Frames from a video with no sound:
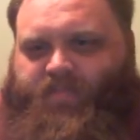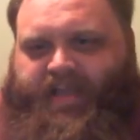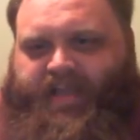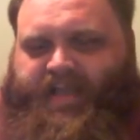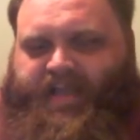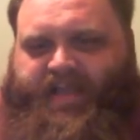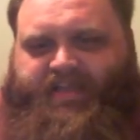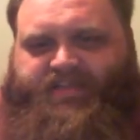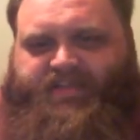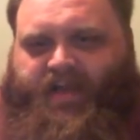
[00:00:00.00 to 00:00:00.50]

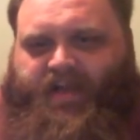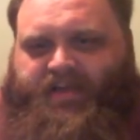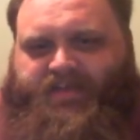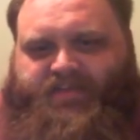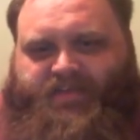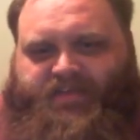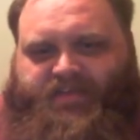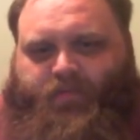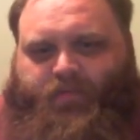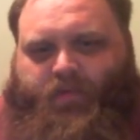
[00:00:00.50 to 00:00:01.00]
it's gotten to
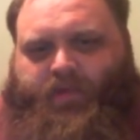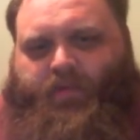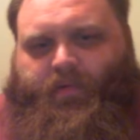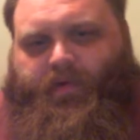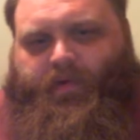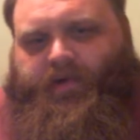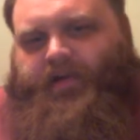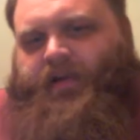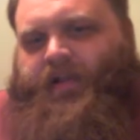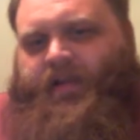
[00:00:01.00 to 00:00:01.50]
such a point
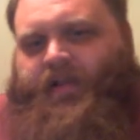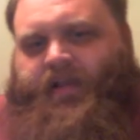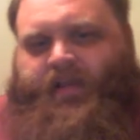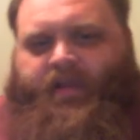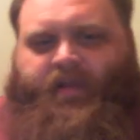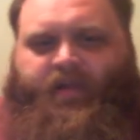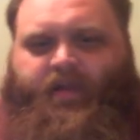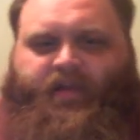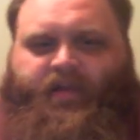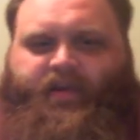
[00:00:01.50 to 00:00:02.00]
where,
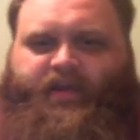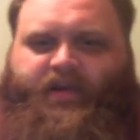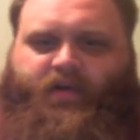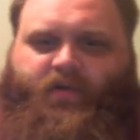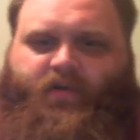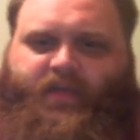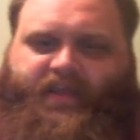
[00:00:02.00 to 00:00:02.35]
you know,